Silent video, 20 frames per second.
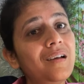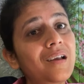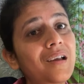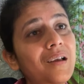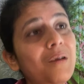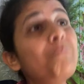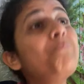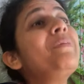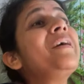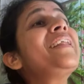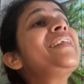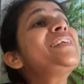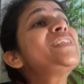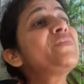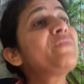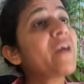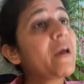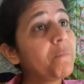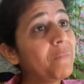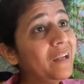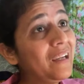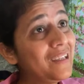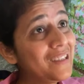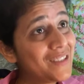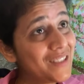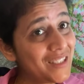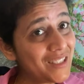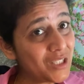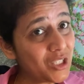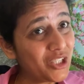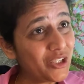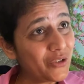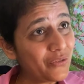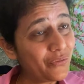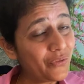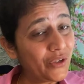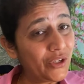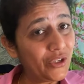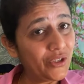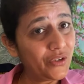berries families is good
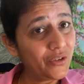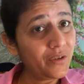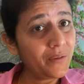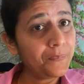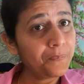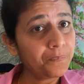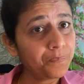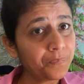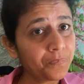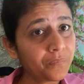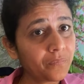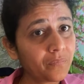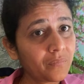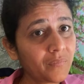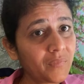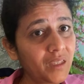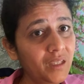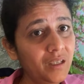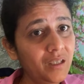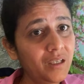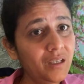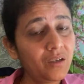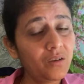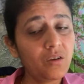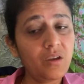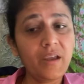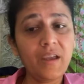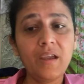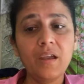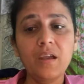for you. Okay.